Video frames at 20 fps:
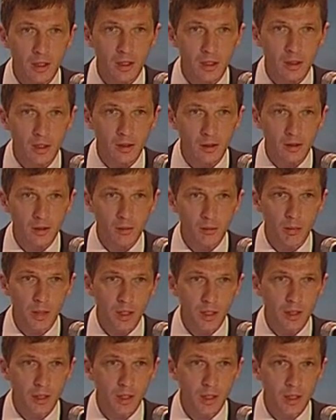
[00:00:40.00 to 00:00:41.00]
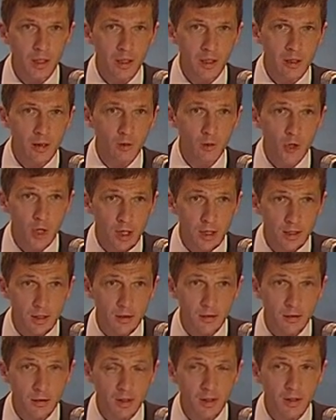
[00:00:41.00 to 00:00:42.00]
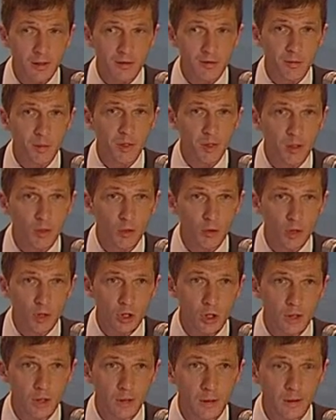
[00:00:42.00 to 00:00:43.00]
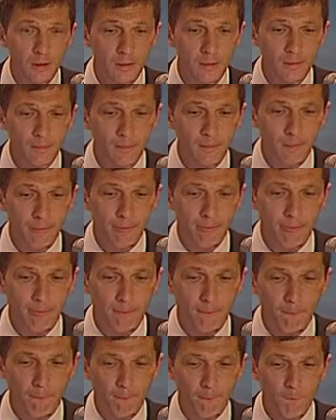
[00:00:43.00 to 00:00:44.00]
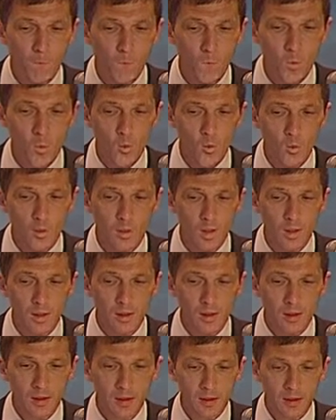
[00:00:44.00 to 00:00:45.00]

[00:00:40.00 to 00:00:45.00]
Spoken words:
forester, and in the past few years my colleagues participated